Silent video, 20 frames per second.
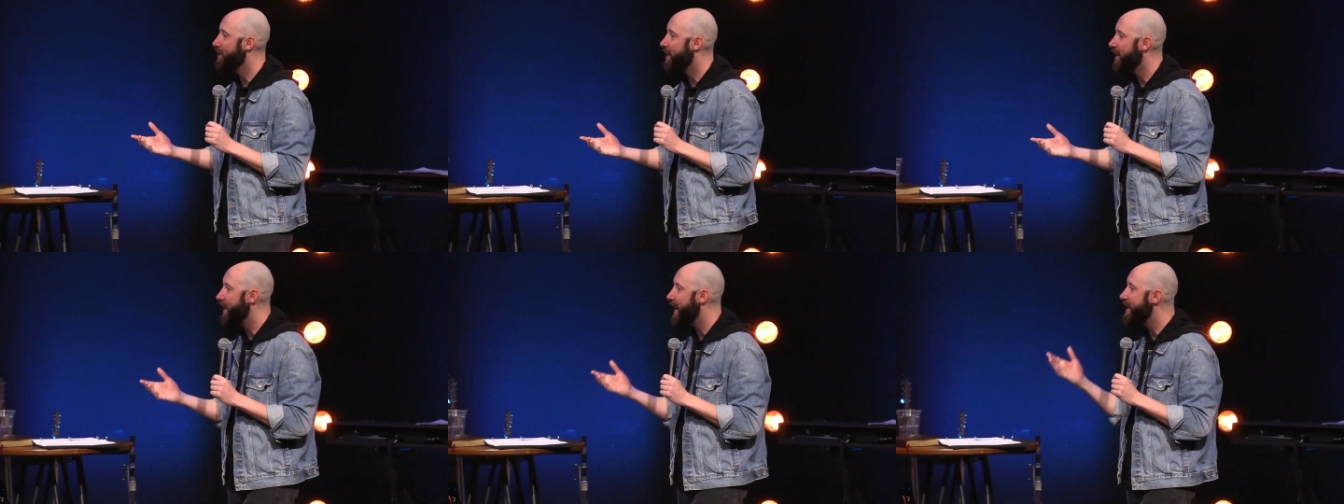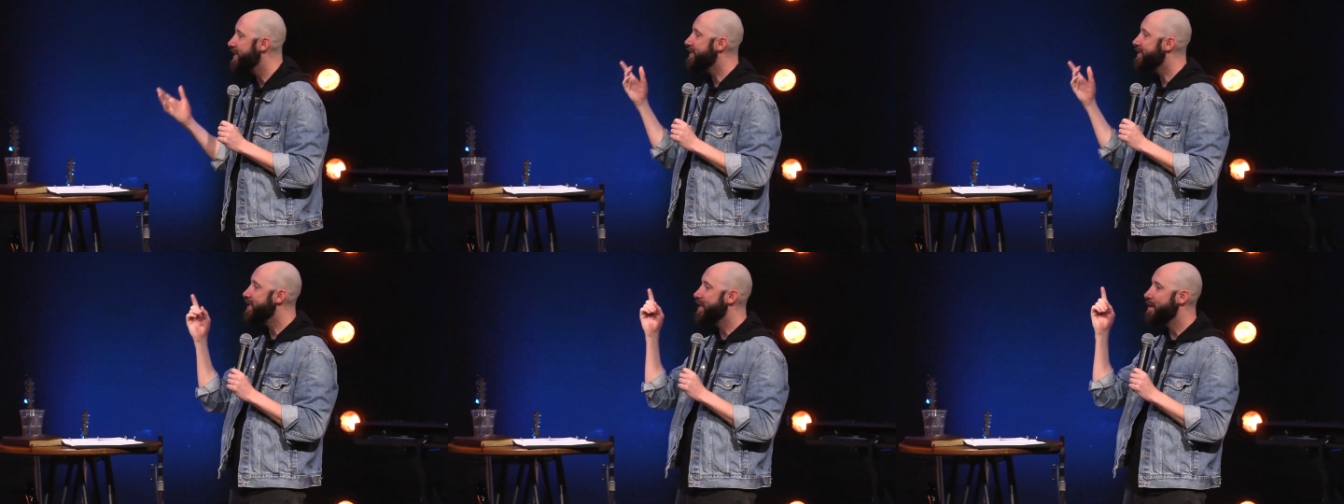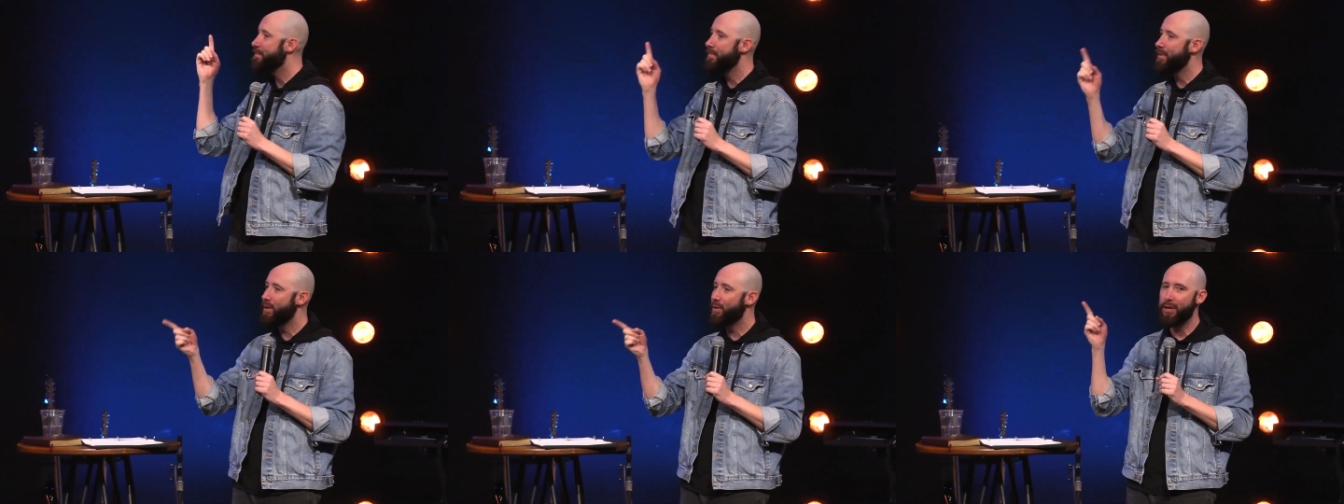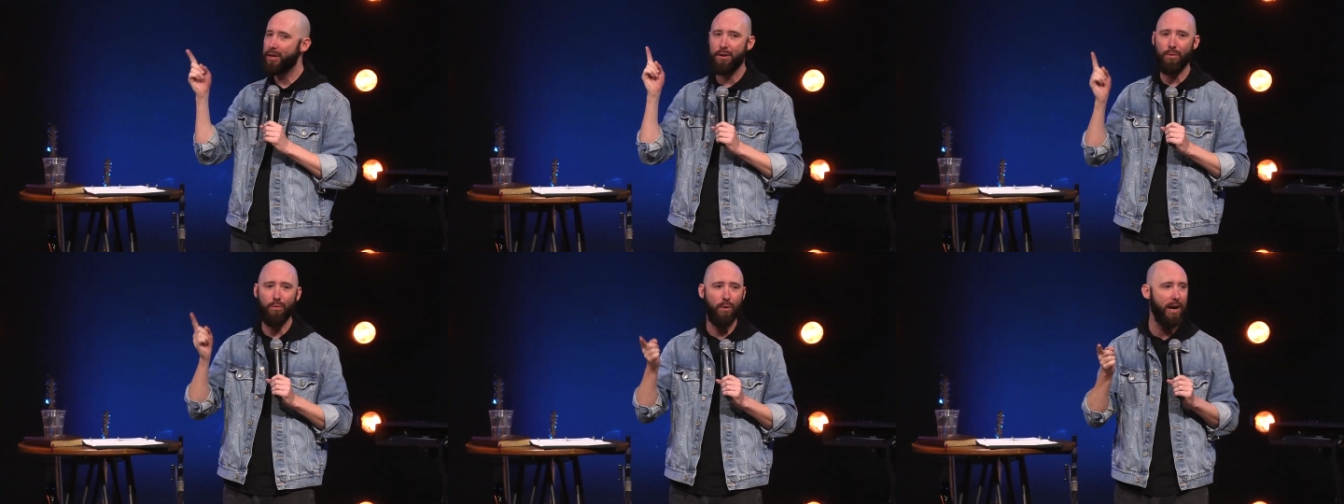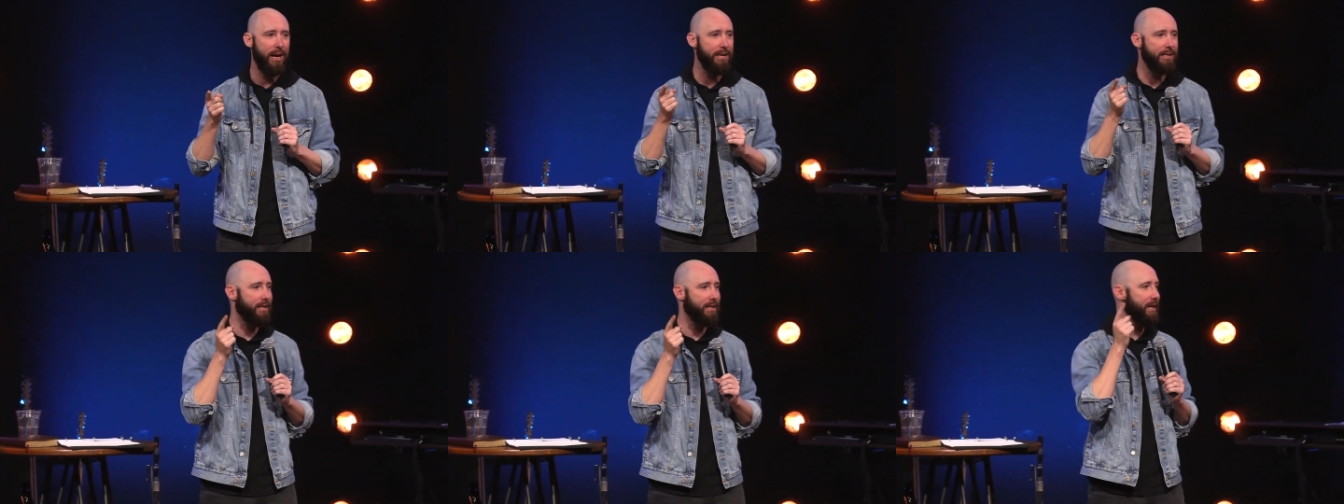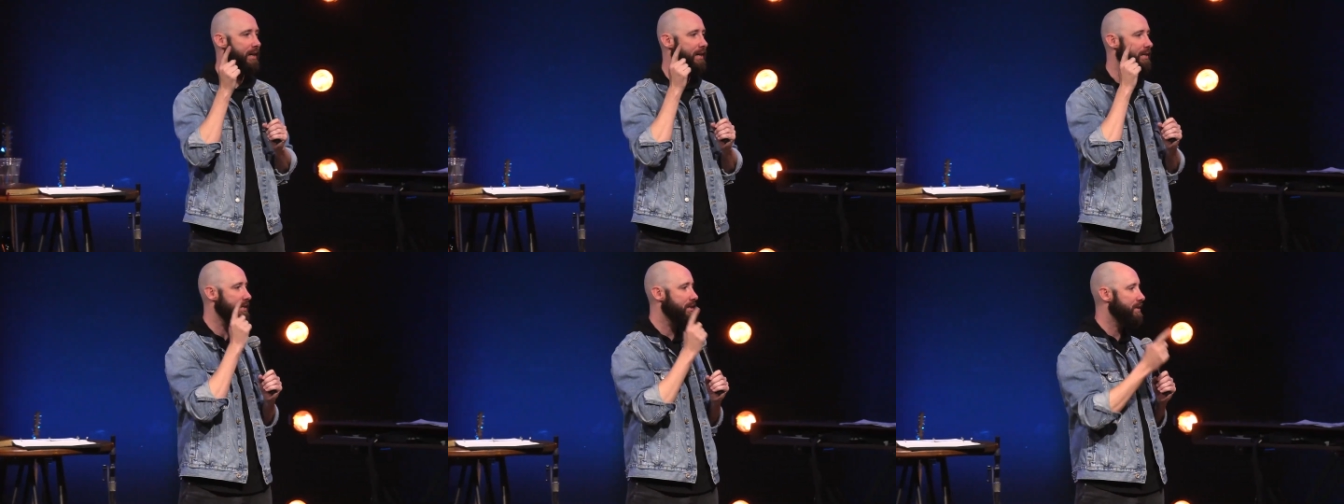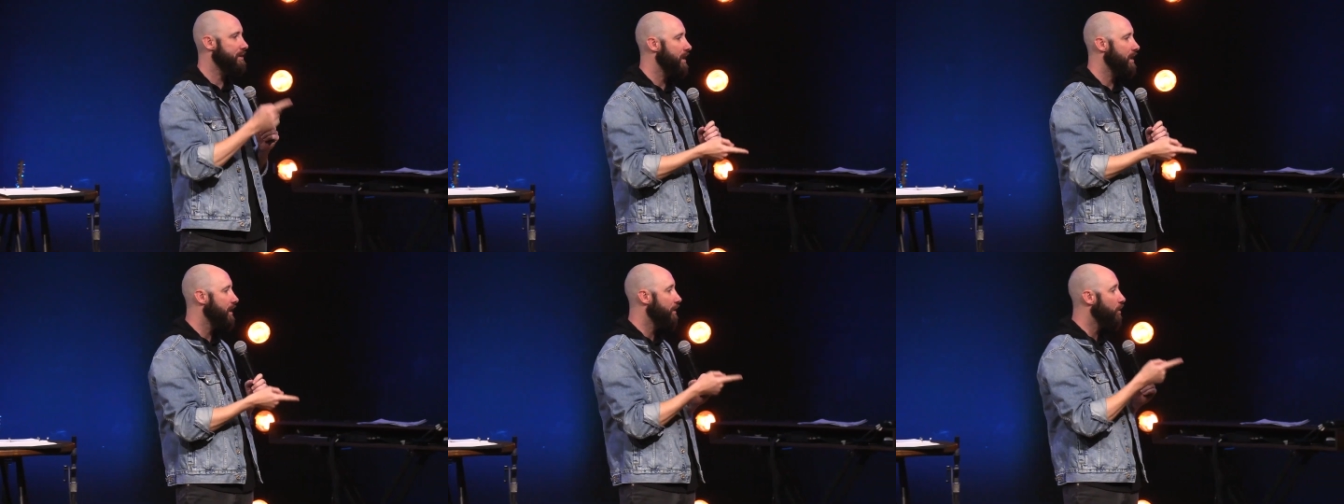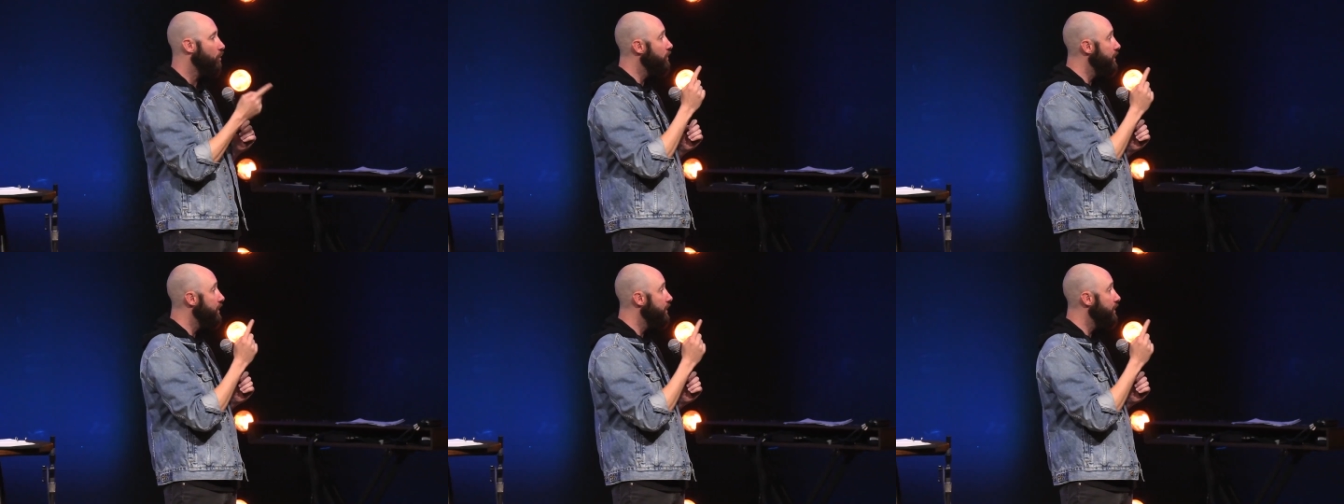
like I see a million ways to get stuck or